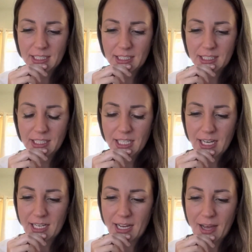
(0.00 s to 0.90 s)

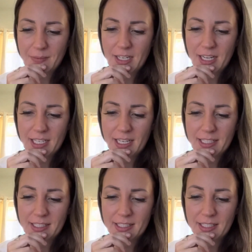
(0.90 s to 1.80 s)
yeah, I mean, I
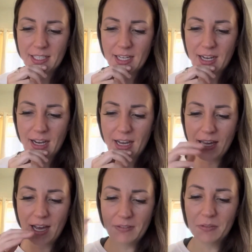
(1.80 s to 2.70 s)
guess I
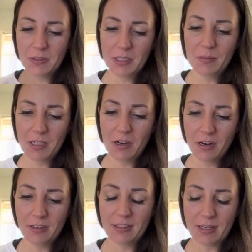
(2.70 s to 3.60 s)
haven't really been
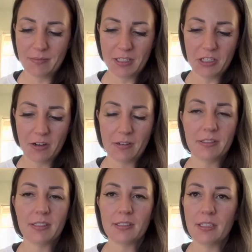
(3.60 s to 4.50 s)
hurt that much
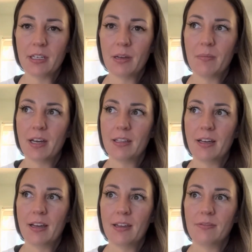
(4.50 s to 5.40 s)
honestly in my
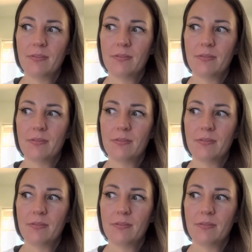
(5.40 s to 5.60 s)
life.